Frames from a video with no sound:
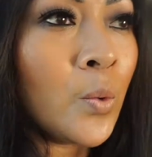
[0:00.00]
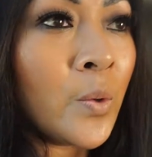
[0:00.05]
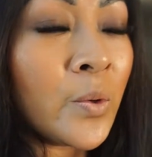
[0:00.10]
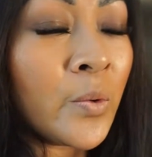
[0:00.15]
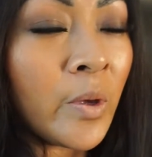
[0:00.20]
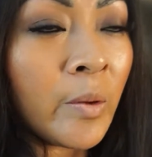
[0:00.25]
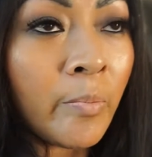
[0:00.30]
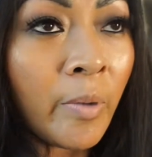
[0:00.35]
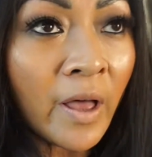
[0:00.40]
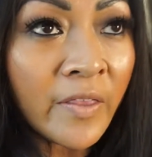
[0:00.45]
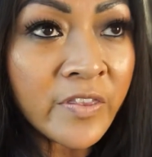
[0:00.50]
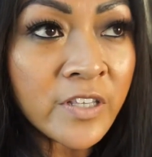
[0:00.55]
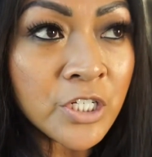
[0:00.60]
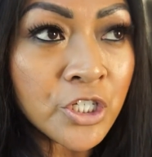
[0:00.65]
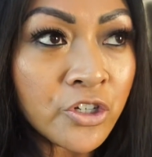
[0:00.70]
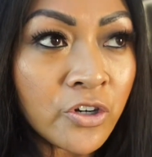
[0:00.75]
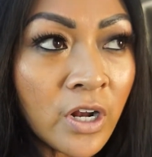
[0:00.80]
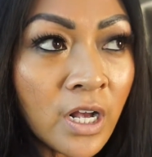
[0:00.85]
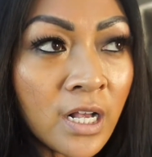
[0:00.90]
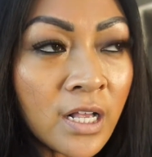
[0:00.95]
When we bought the
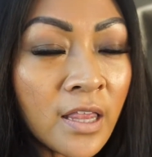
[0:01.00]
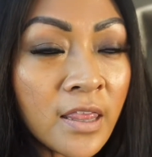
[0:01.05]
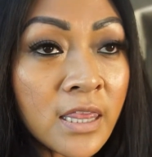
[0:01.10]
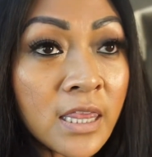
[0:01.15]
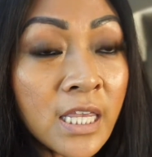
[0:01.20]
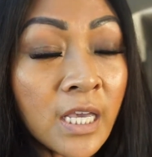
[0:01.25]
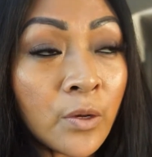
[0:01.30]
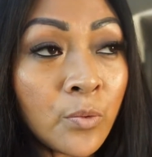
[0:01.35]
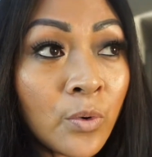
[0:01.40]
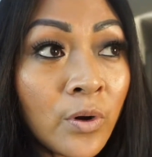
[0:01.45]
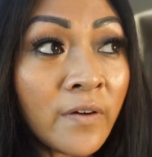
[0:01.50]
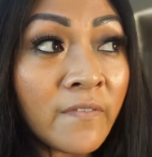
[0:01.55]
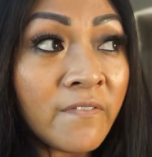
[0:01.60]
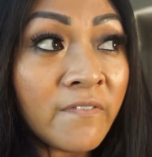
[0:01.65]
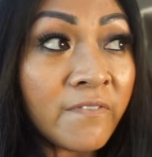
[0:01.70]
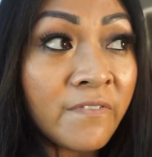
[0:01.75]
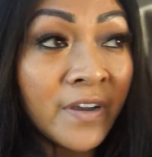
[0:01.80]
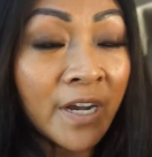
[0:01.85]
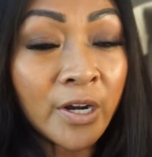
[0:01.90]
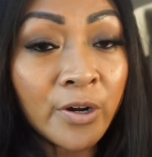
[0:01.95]
truck, they were
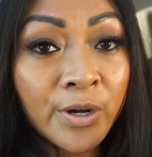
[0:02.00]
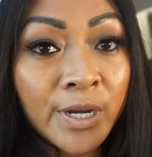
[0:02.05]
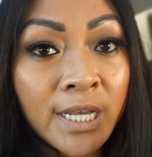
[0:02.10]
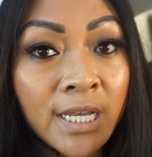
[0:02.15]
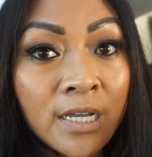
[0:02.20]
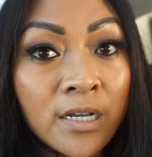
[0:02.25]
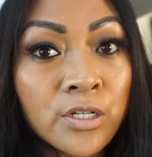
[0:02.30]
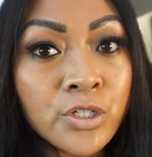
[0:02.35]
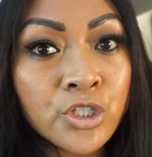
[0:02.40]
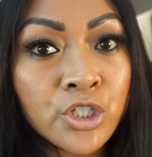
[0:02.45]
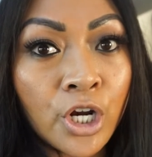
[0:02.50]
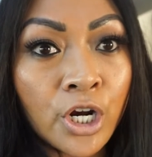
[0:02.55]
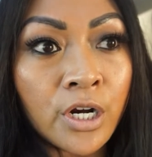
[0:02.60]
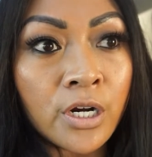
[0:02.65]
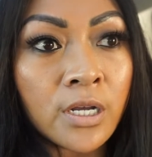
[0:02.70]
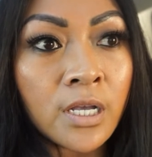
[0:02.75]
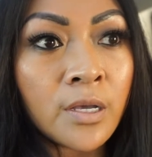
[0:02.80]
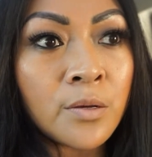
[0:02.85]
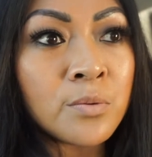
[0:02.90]
very dark.